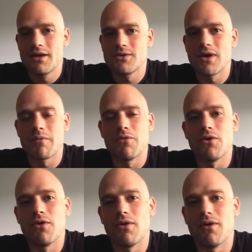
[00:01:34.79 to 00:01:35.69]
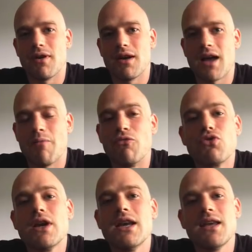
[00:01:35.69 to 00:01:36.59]
So I'm
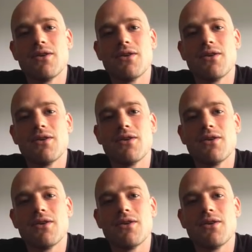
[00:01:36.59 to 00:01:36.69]
really